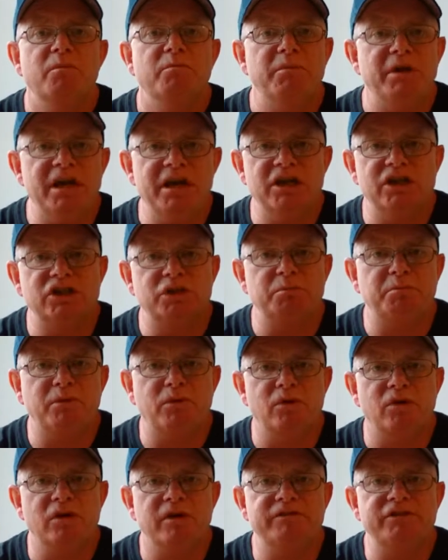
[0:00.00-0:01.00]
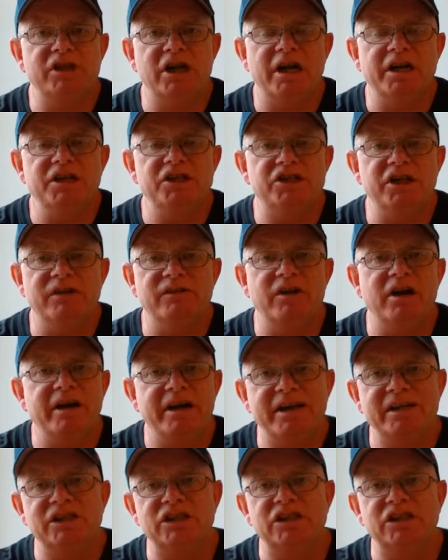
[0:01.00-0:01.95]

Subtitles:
being a supporter of Johnny Jetrod, and